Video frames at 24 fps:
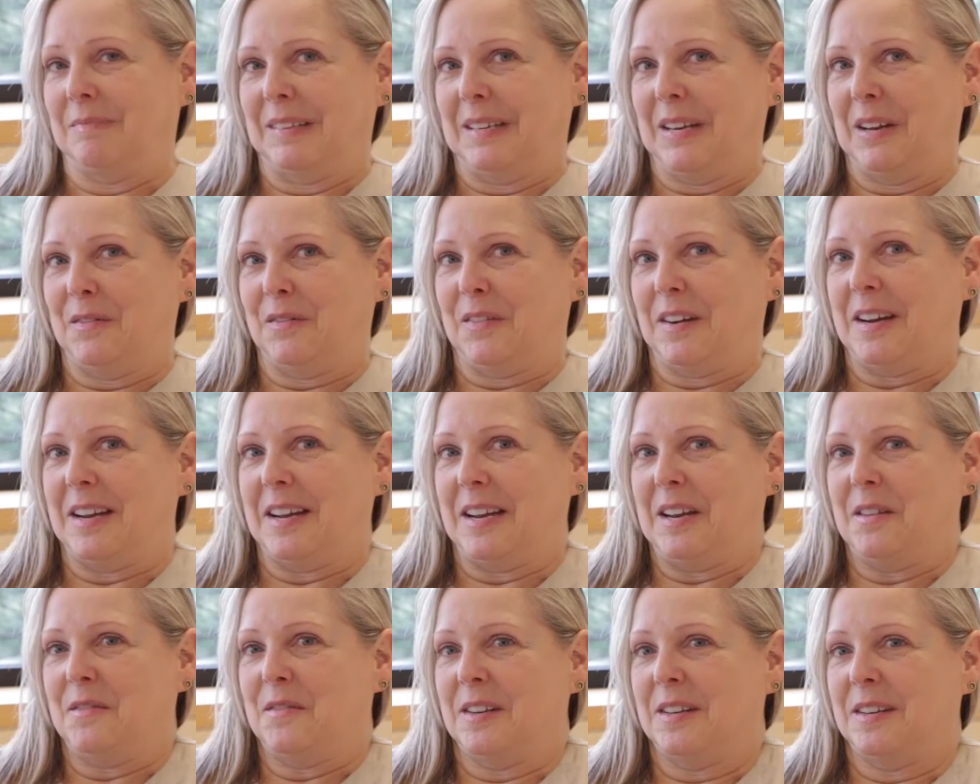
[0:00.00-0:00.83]
if I
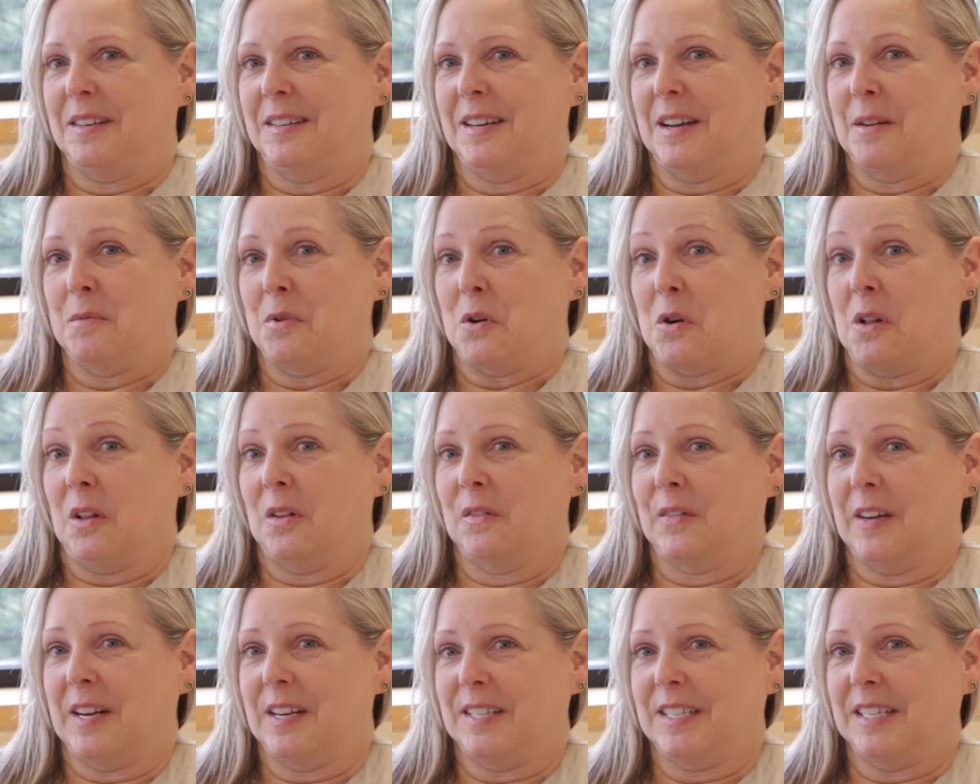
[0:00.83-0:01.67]
even am
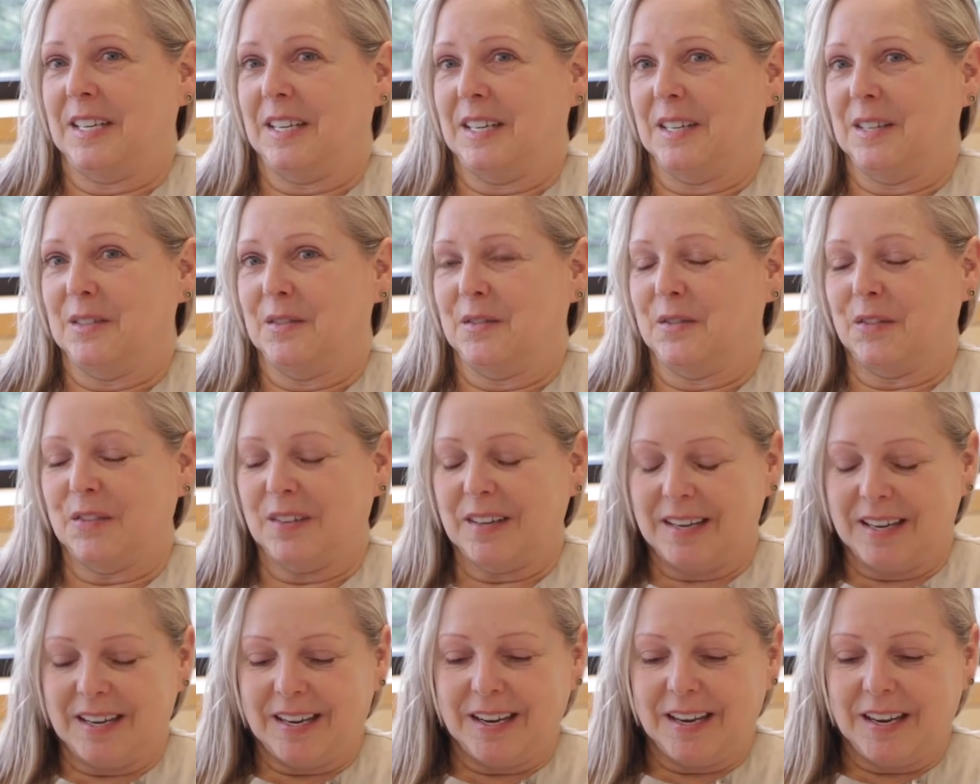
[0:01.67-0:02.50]
qualified to give.
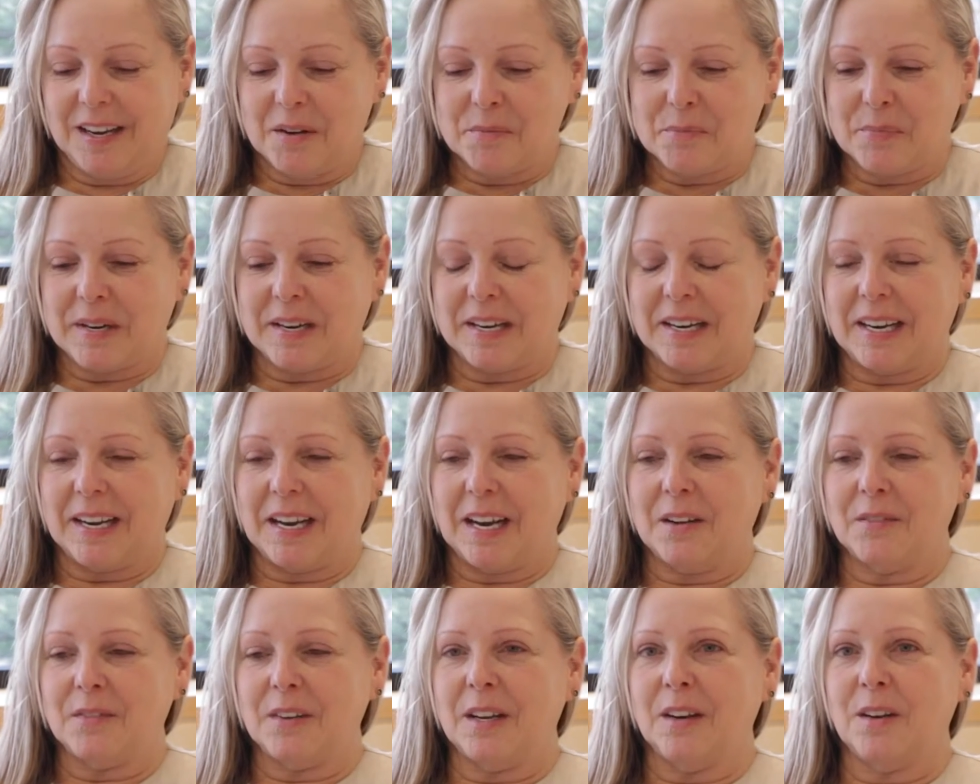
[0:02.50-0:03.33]
But
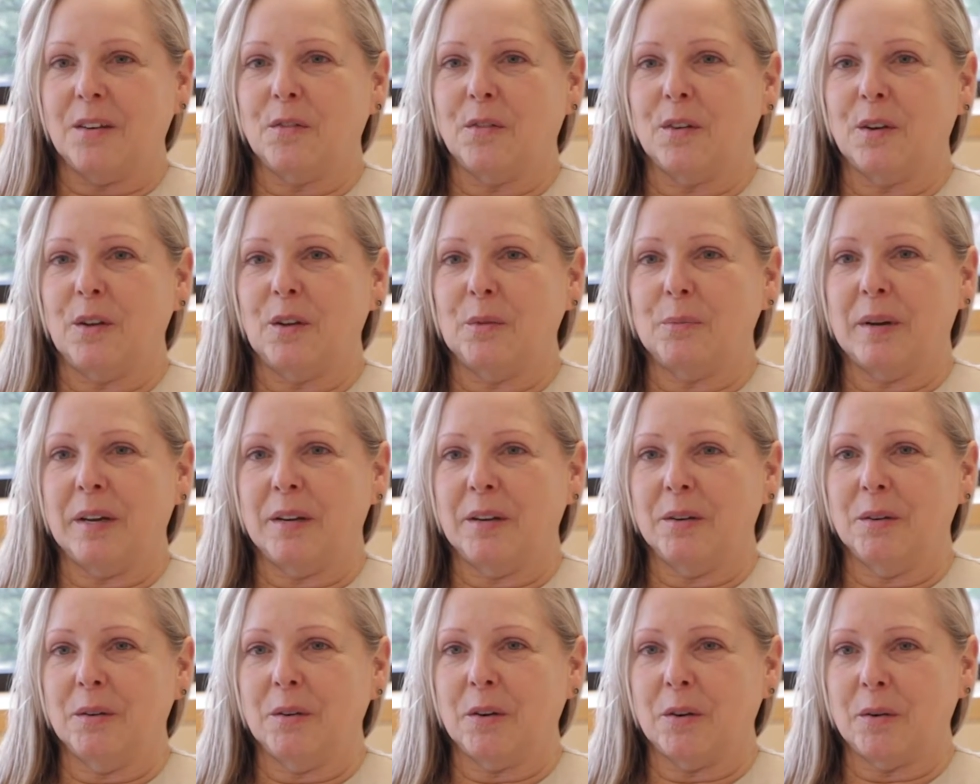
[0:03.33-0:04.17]
having followed my
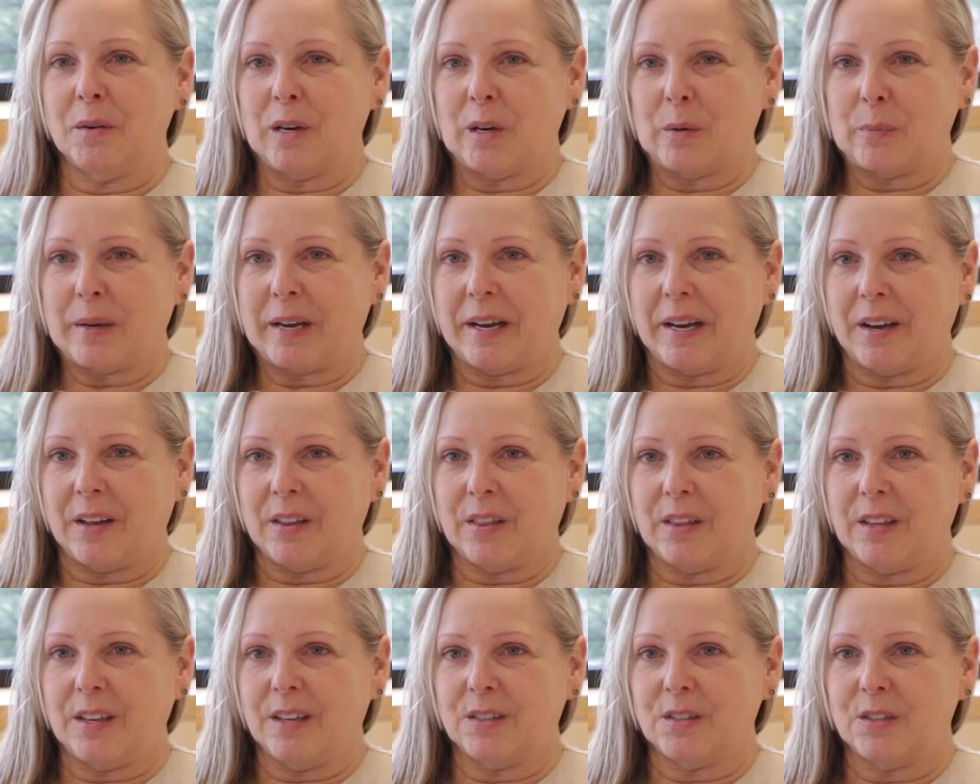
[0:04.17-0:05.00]
own career
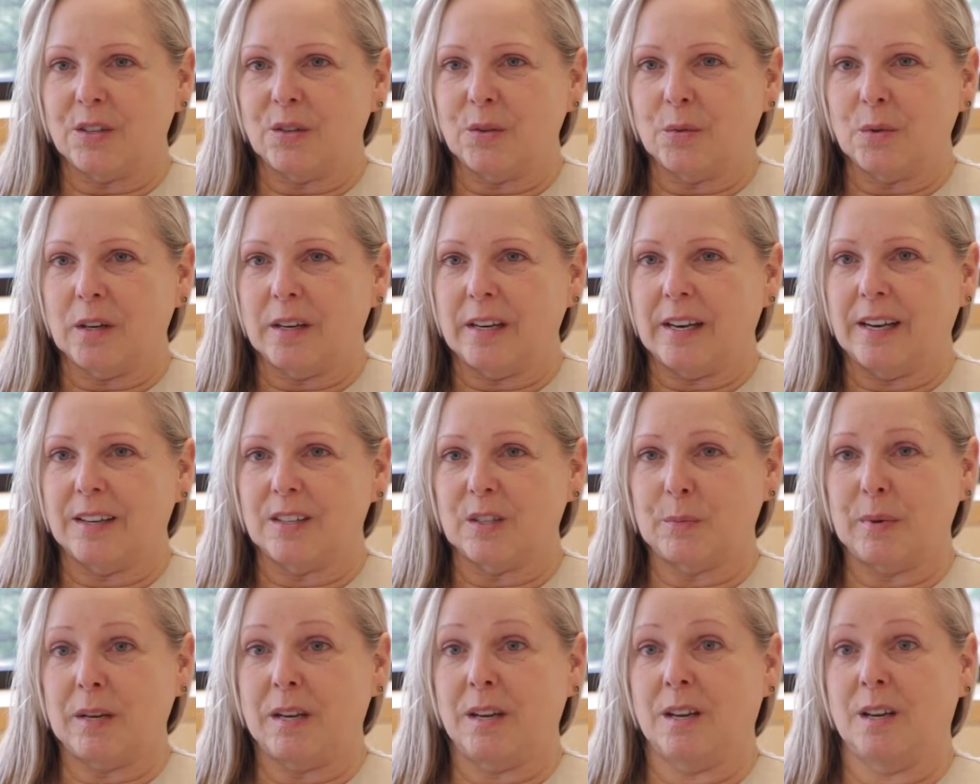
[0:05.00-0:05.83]
path into what has
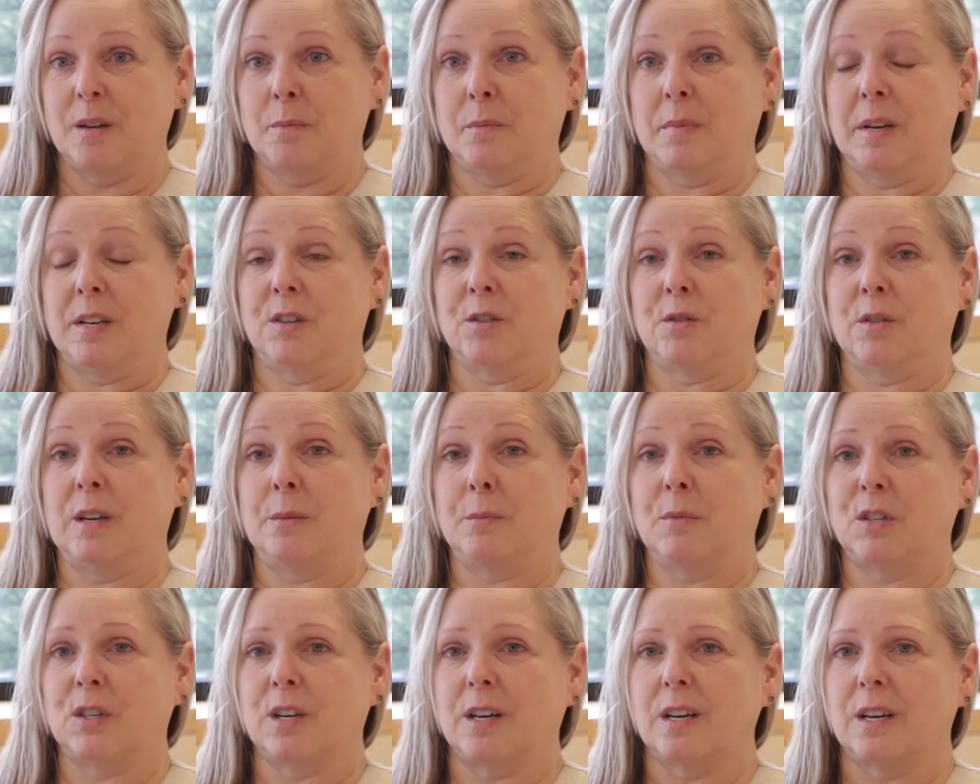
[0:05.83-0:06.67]
become my
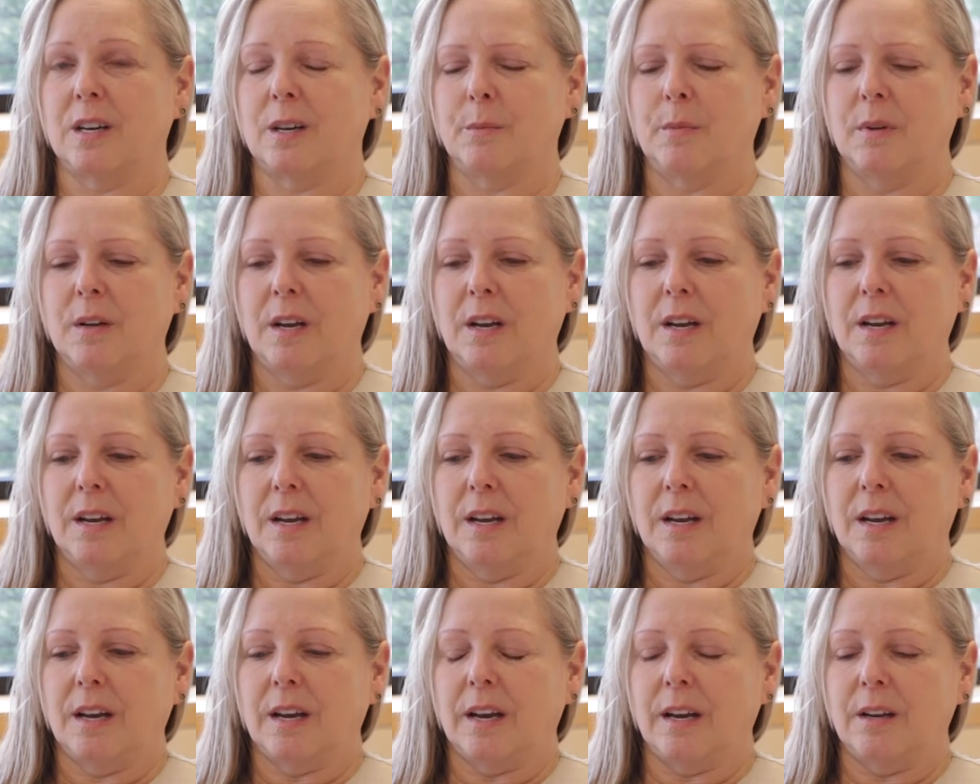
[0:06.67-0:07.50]
dream job,
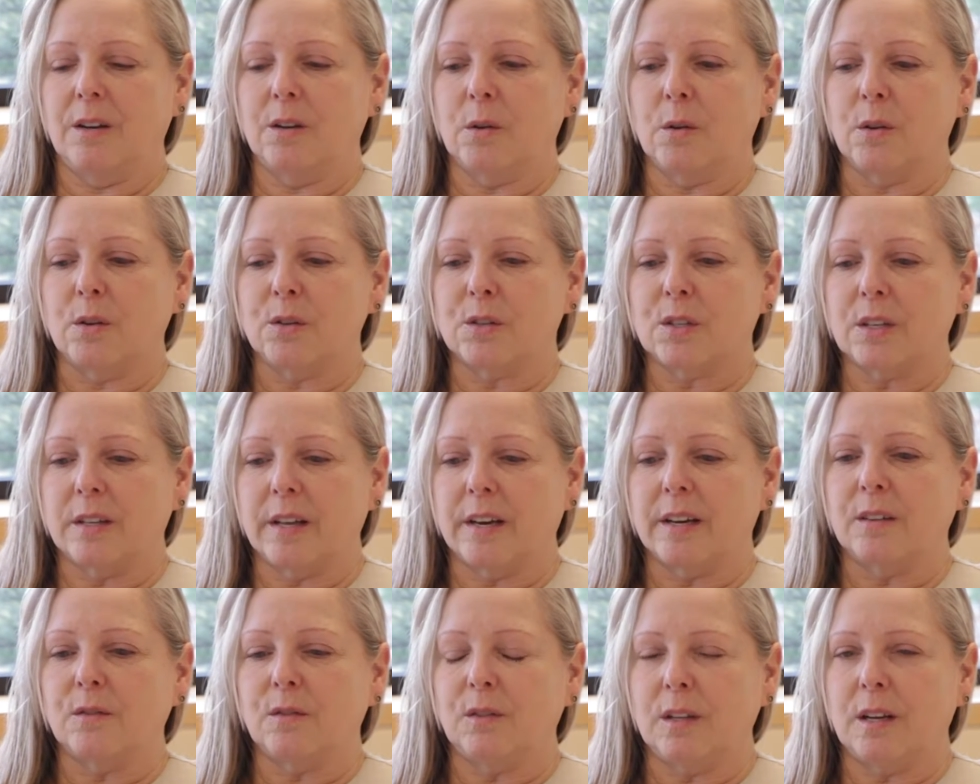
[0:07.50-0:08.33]
I know there's a
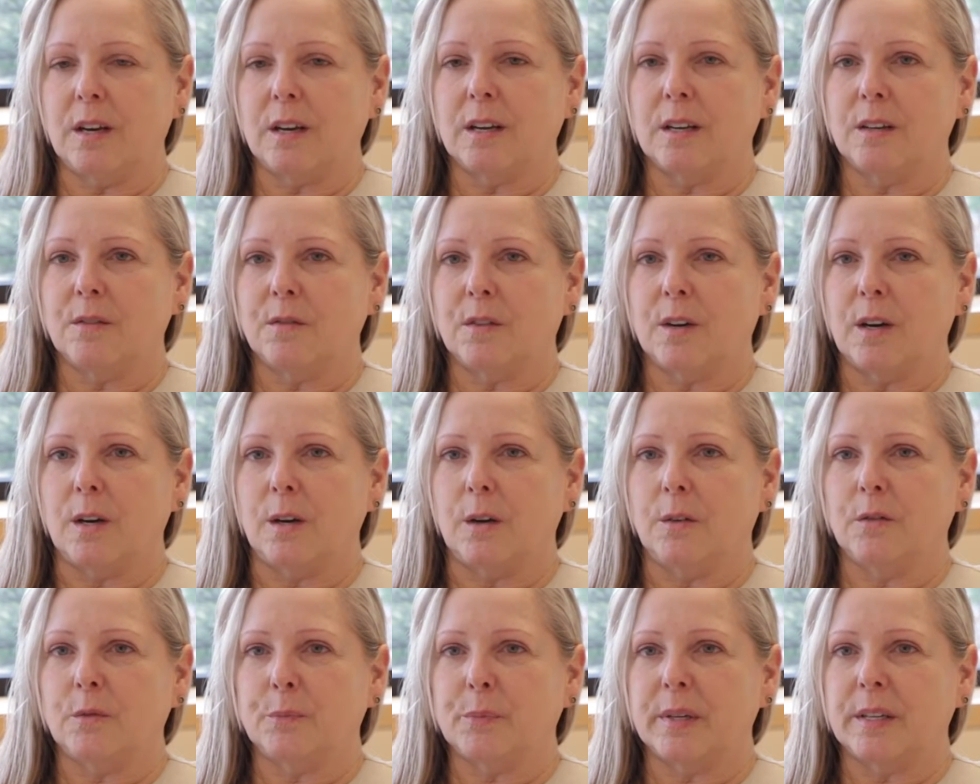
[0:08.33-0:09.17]
lot of luck
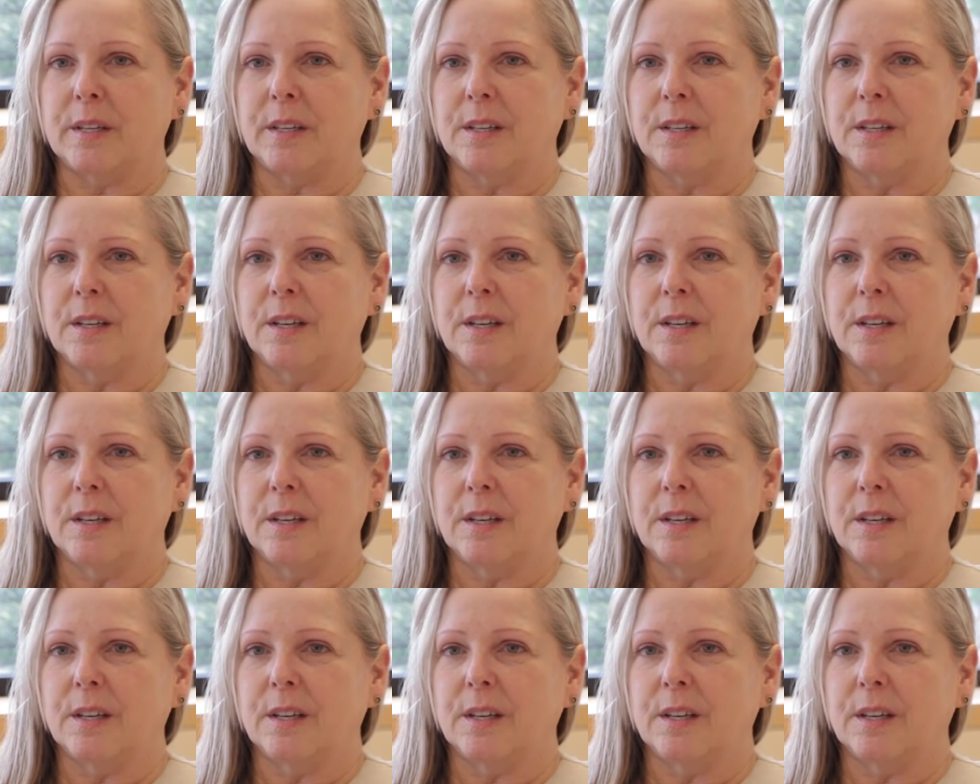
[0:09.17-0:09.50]
involved. But